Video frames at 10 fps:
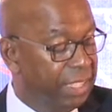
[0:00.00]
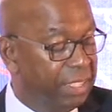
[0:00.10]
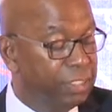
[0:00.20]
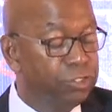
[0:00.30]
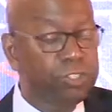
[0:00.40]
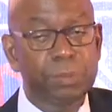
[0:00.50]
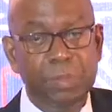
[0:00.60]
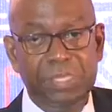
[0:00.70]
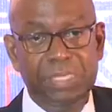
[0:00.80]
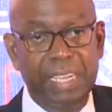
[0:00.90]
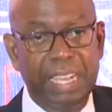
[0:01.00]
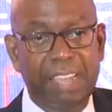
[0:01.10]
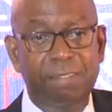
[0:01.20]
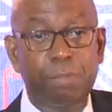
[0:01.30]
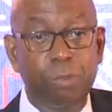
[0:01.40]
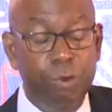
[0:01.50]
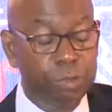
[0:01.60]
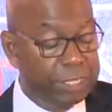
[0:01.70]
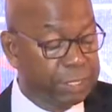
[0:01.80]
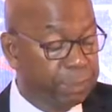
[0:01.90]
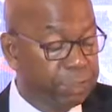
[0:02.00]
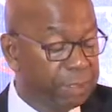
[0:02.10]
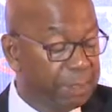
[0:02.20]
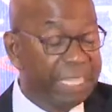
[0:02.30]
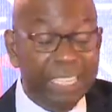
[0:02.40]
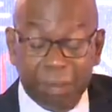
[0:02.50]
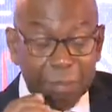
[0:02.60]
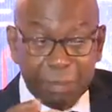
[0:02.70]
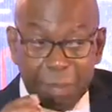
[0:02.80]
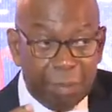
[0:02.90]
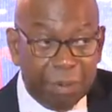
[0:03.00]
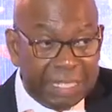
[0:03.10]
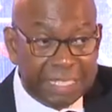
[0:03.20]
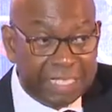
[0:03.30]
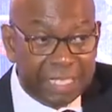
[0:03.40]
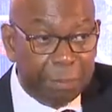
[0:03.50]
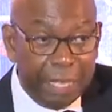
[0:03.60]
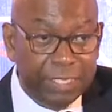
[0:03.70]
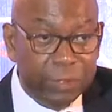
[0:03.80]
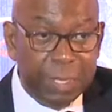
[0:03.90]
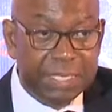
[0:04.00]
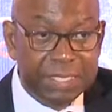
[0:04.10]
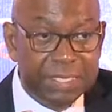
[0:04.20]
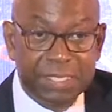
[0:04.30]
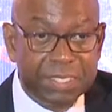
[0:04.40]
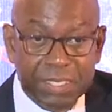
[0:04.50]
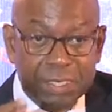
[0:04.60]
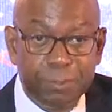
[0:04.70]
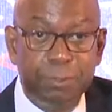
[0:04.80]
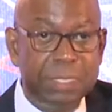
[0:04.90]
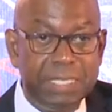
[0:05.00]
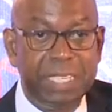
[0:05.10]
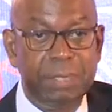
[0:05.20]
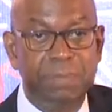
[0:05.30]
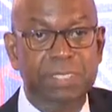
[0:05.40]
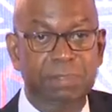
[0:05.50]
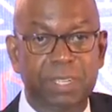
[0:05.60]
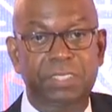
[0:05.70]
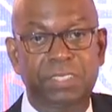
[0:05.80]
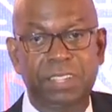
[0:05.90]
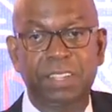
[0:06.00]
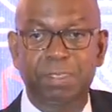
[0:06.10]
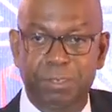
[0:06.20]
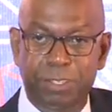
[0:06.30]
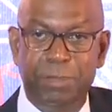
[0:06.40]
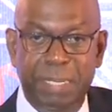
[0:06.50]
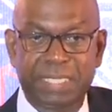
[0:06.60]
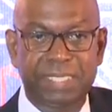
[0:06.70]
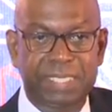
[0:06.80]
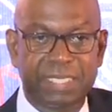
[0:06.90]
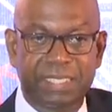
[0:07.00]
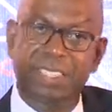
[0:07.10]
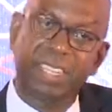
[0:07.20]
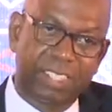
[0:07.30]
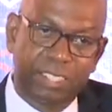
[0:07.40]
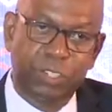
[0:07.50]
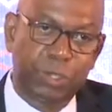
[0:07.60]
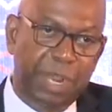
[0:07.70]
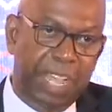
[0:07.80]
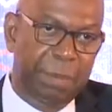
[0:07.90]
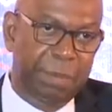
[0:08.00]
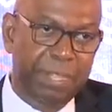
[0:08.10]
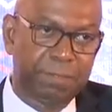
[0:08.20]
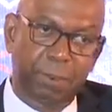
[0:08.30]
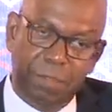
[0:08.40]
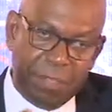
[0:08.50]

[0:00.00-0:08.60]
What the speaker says: Consumers have more disposable income. And remember, I said they're paying 20 to 30 to 40 times as much for those basic things than you and I are paying for.